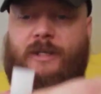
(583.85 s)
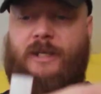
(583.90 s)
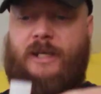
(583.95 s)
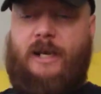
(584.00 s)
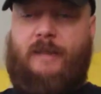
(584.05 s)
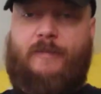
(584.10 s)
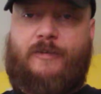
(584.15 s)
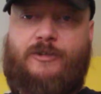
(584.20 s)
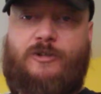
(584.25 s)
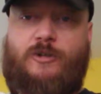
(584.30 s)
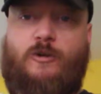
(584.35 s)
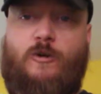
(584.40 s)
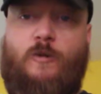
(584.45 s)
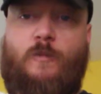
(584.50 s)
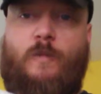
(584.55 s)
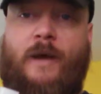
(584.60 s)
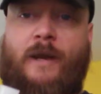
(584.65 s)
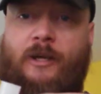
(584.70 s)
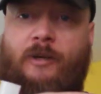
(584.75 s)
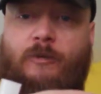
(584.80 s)
the end of the
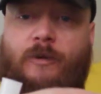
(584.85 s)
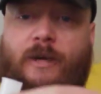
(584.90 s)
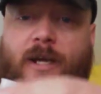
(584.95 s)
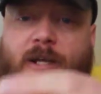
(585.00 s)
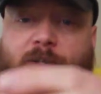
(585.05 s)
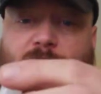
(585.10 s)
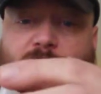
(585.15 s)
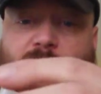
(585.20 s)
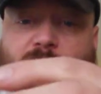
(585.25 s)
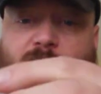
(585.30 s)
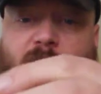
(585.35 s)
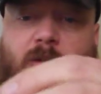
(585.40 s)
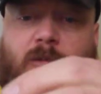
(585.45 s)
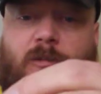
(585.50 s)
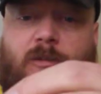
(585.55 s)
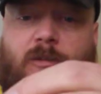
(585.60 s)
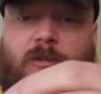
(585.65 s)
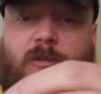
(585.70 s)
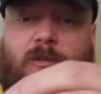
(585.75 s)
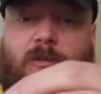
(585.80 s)
tube and it creates a
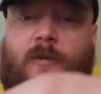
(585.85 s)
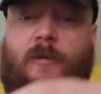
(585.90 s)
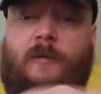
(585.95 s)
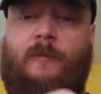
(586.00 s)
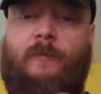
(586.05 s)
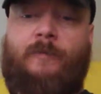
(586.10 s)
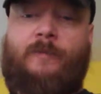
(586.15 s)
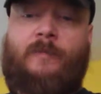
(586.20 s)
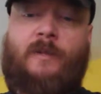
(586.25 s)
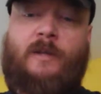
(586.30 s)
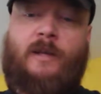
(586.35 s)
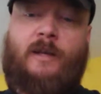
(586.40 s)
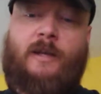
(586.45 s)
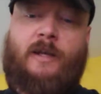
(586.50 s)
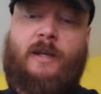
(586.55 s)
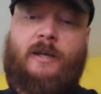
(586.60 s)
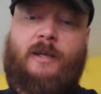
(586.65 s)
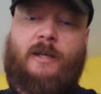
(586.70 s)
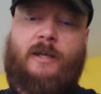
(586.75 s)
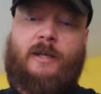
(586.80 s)
seal. And
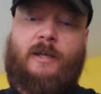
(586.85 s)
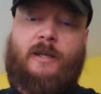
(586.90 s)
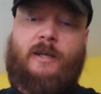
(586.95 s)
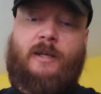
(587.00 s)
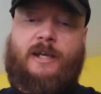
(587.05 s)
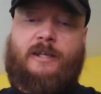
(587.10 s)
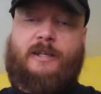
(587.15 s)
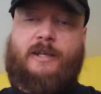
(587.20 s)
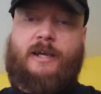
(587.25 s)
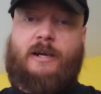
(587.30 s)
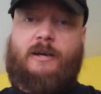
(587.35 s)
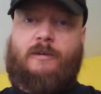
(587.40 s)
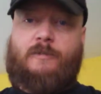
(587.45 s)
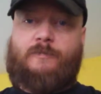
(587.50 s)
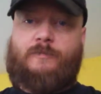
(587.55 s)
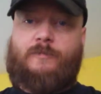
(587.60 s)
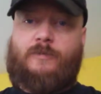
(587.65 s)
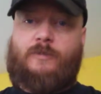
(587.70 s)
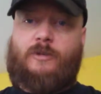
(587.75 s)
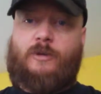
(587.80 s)
then inside there,
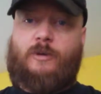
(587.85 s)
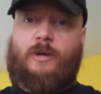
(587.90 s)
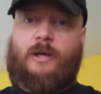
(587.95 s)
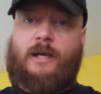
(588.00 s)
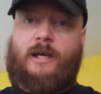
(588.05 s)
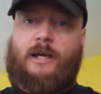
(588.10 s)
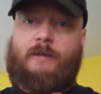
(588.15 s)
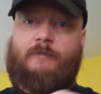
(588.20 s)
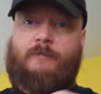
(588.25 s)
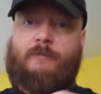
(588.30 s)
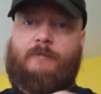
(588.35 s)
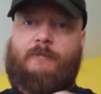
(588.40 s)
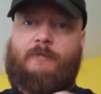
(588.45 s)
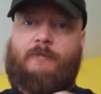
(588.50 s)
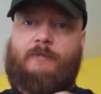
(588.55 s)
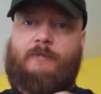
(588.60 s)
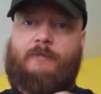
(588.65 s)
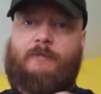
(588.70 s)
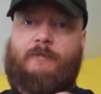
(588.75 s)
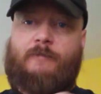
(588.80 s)
you have
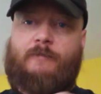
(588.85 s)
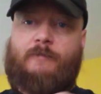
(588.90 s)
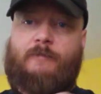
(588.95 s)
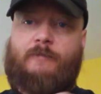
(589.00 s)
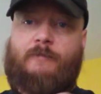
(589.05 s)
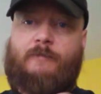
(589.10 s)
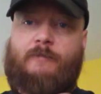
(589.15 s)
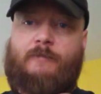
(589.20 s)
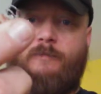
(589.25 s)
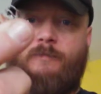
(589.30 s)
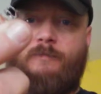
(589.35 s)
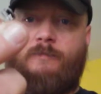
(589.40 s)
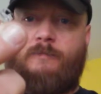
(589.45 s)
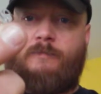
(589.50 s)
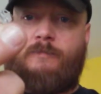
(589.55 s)
a spring,